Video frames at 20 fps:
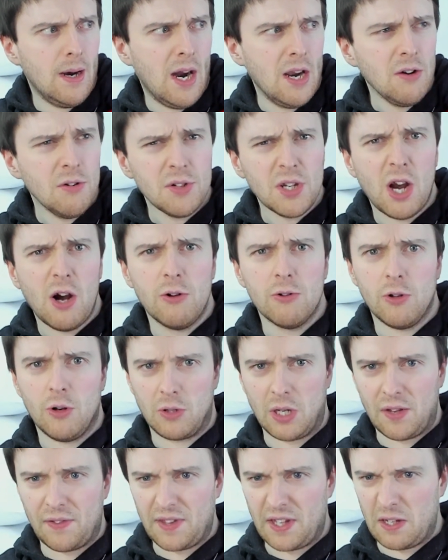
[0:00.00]
I don't know how
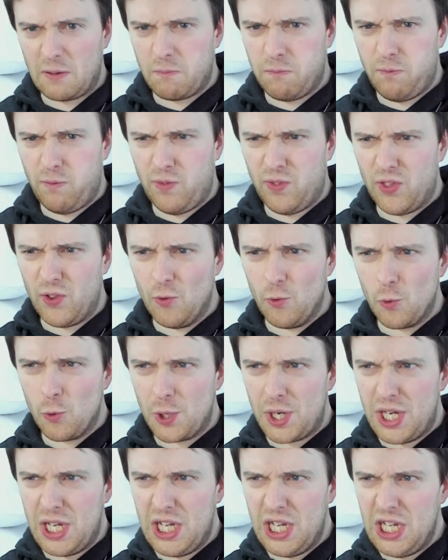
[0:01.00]
long. I think
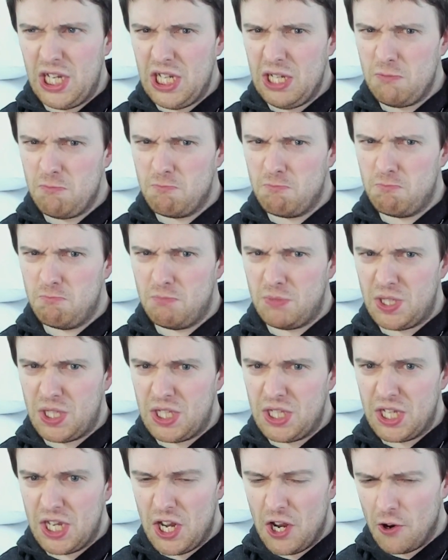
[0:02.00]
three
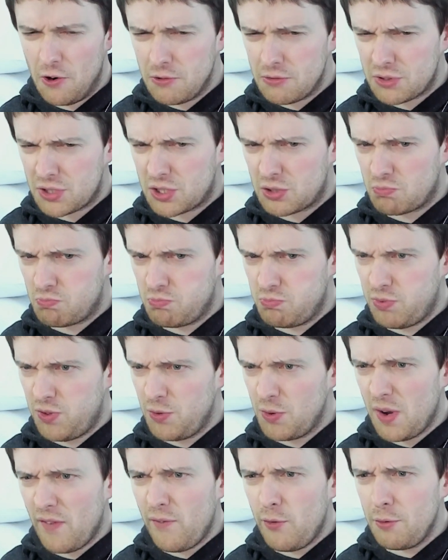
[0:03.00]
years?
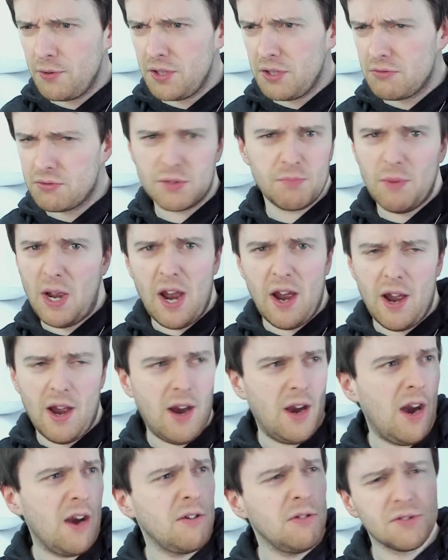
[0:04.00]
Three or four years?
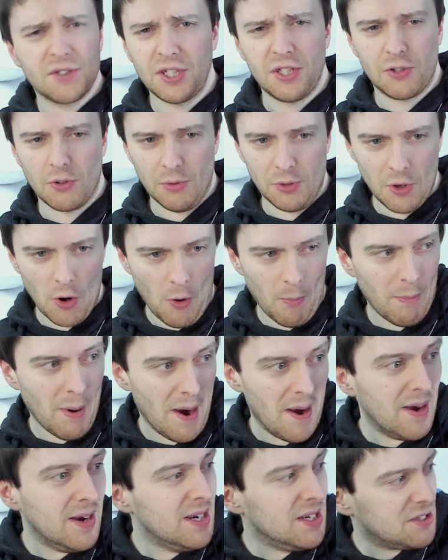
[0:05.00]
I honestly don't know,
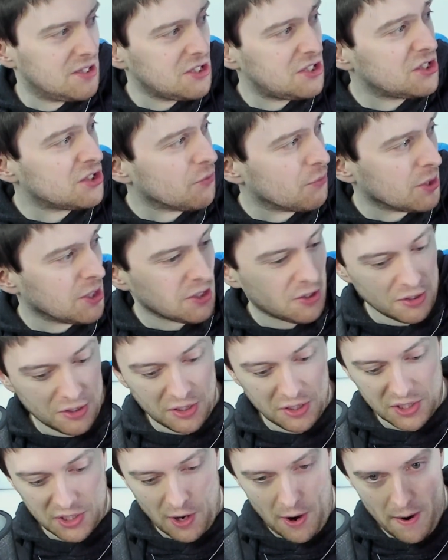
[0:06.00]
but this is a really good
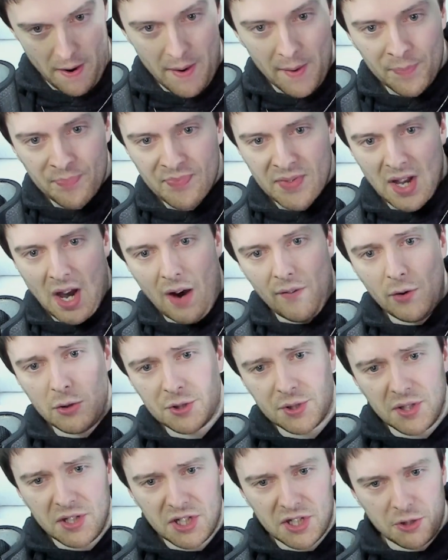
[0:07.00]
guitar. I've
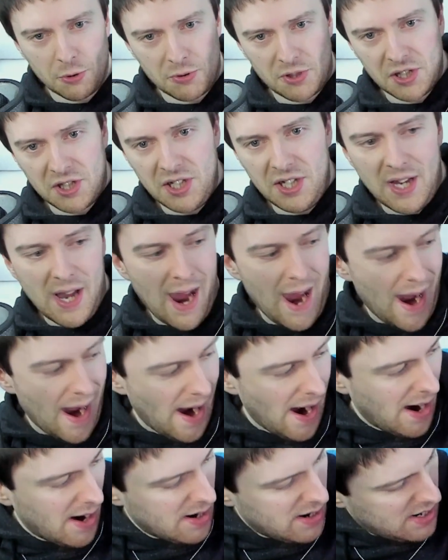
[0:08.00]
also inserted the
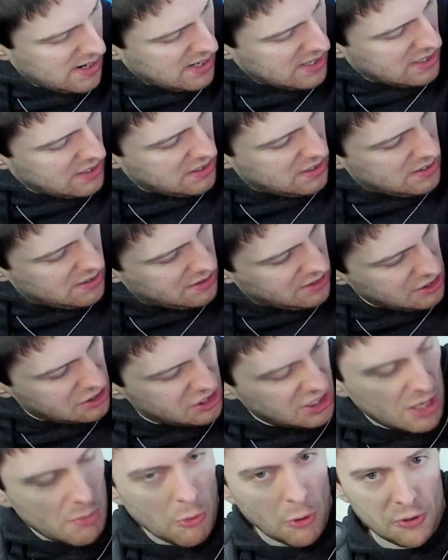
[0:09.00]
uh,
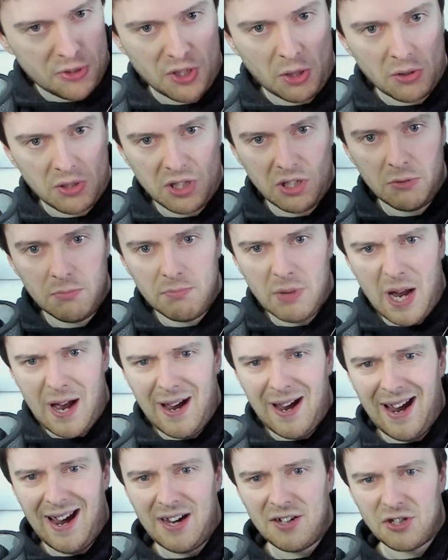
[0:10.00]
Seymour Duncan
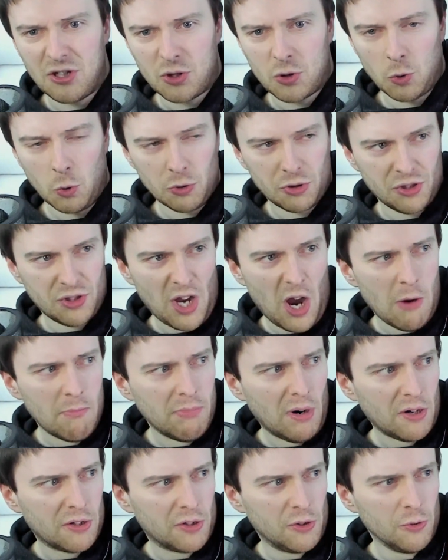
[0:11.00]
uh, distortion
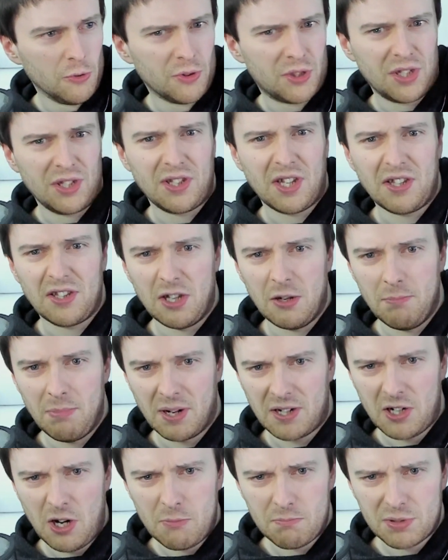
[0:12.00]
humbuckers and then the
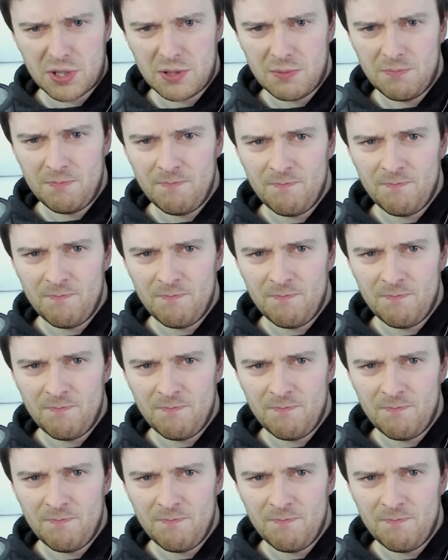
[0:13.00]
pickups.